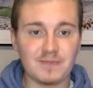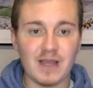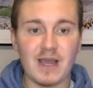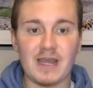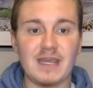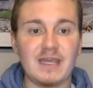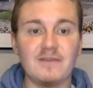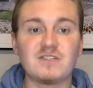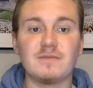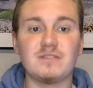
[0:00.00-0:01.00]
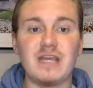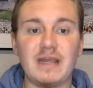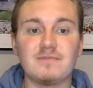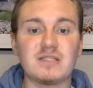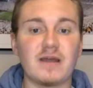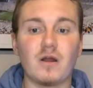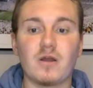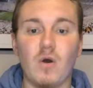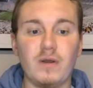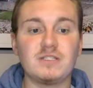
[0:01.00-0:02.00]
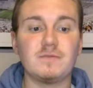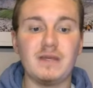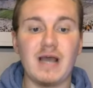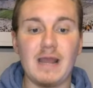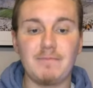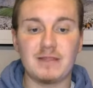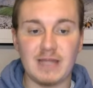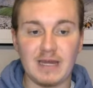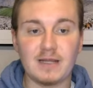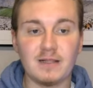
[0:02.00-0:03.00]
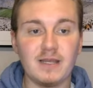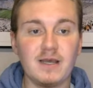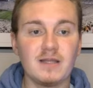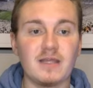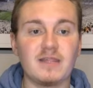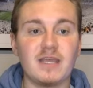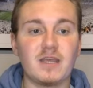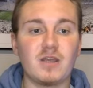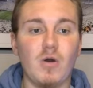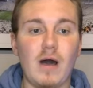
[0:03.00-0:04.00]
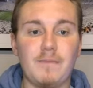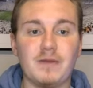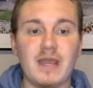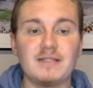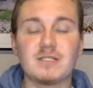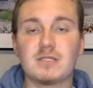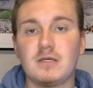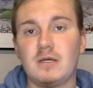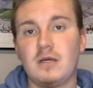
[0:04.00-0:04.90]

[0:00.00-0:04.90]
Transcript: I can give some teams that are going to be hypothetically that they could go up against.